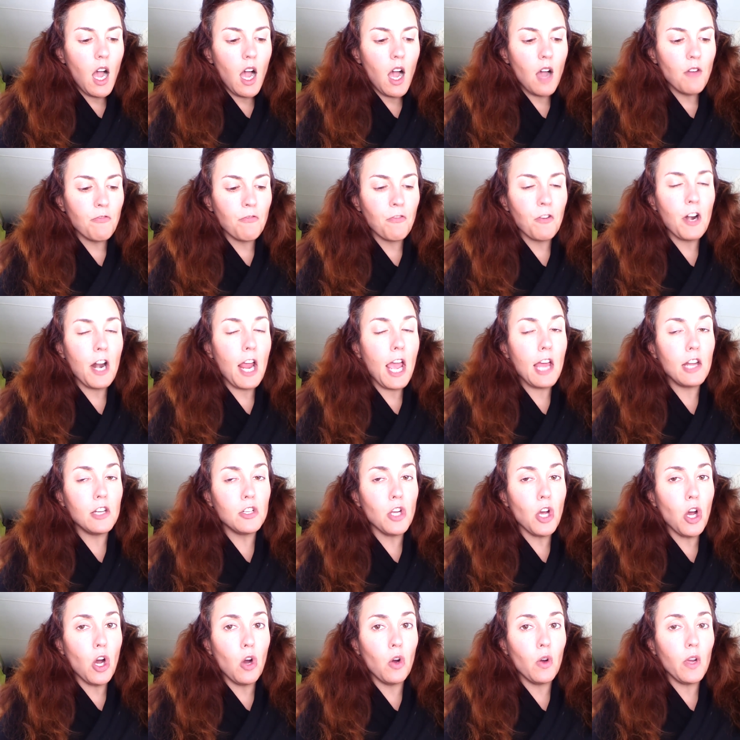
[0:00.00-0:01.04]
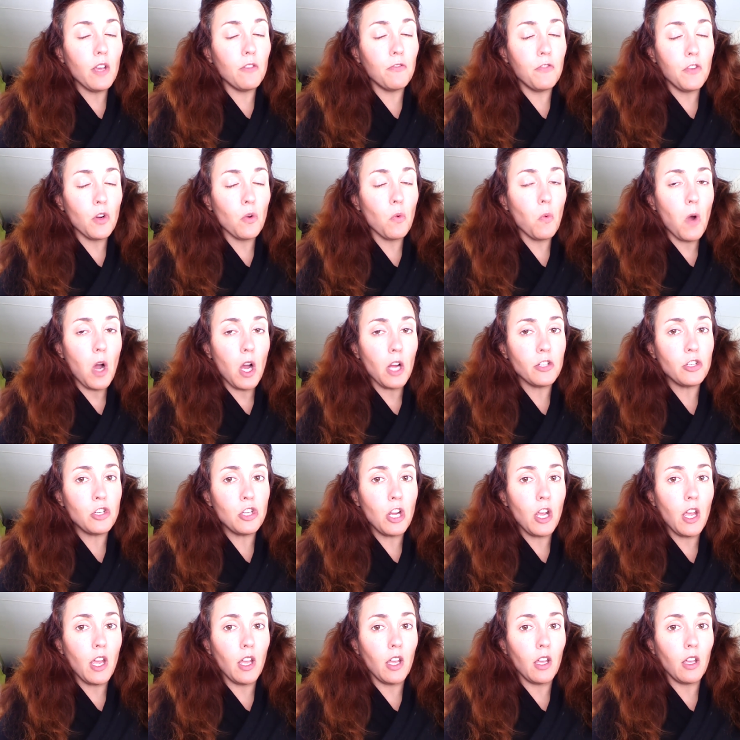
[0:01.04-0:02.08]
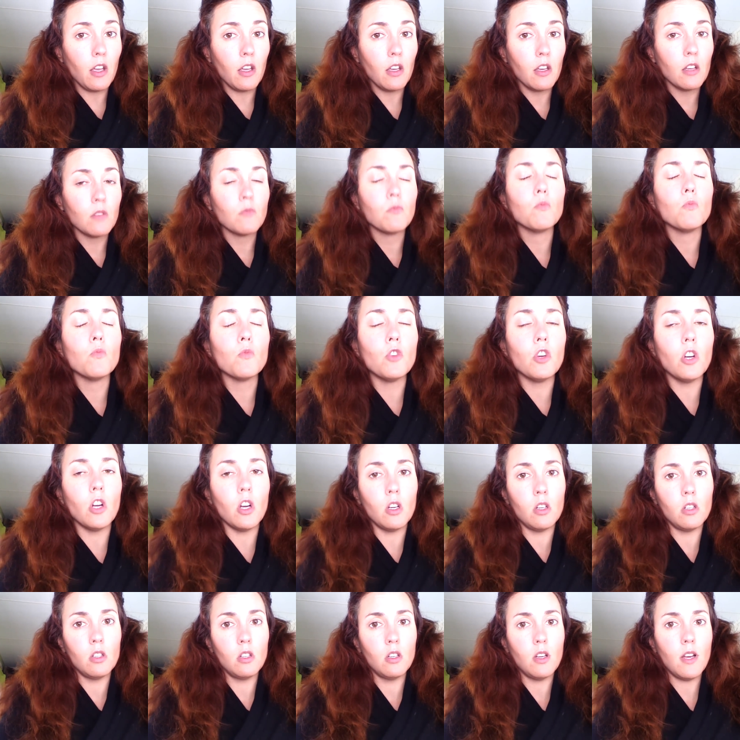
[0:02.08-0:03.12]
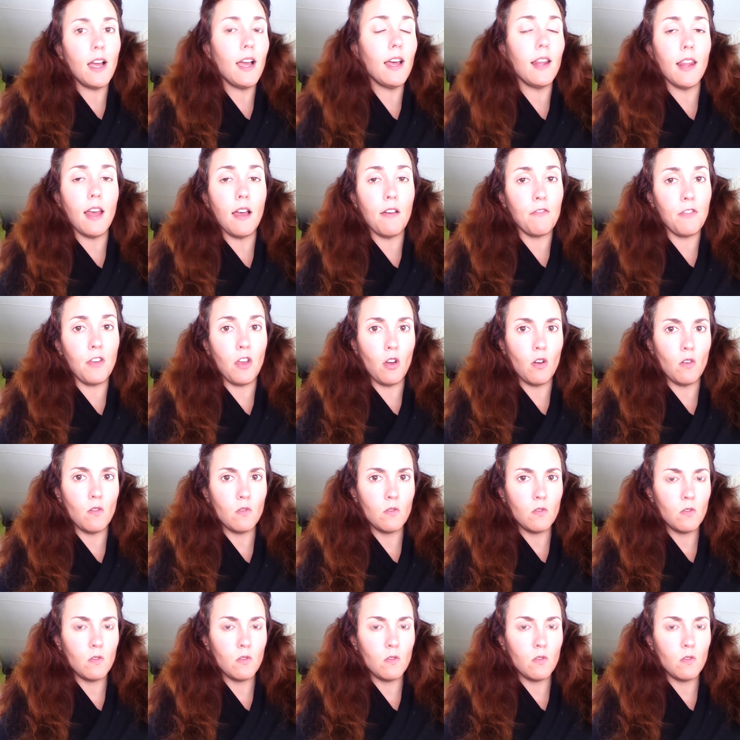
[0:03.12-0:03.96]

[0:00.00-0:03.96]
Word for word: Fernando, if you're watching, I love you.